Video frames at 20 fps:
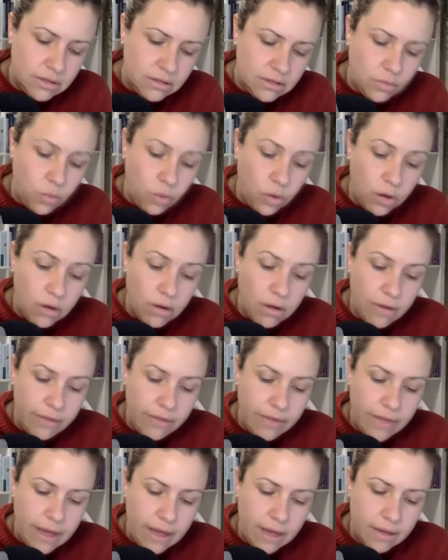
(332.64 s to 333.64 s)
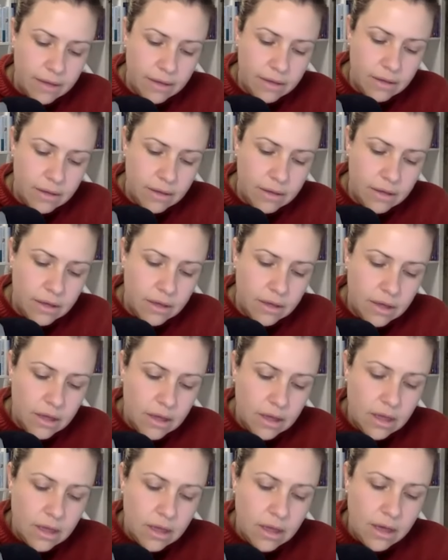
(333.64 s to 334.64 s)
work on that,
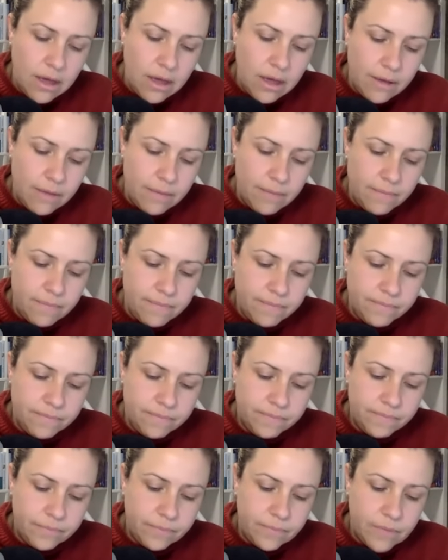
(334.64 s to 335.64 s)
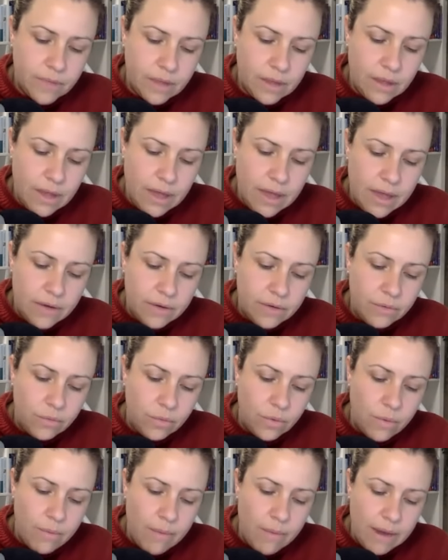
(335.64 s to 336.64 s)
and
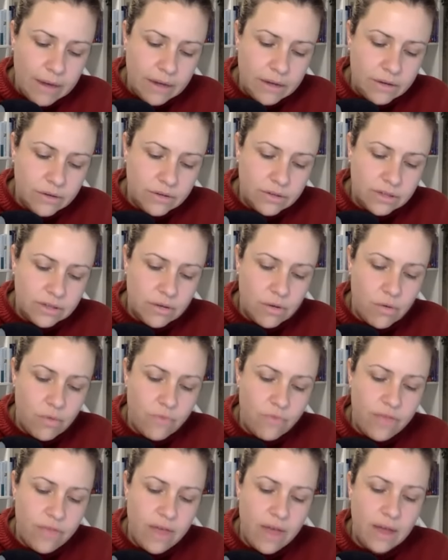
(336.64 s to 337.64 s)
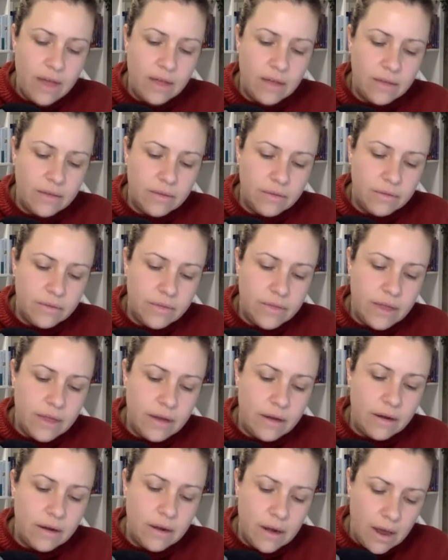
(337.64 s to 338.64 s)
remind yourself that they
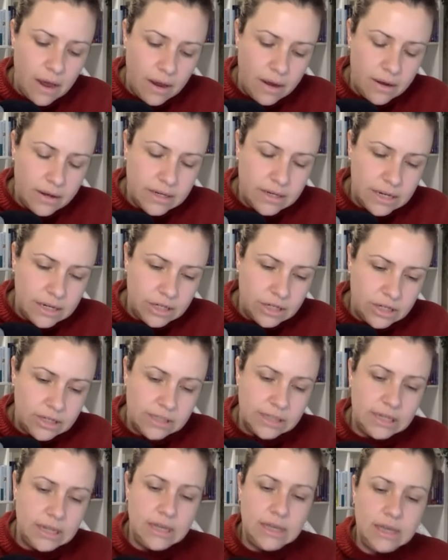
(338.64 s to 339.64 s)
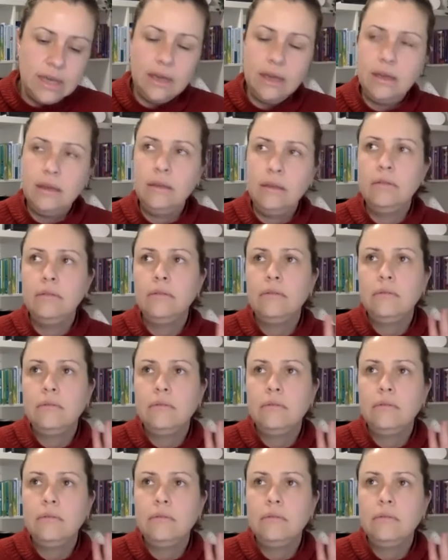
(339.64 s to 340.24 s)
are not attention seeking.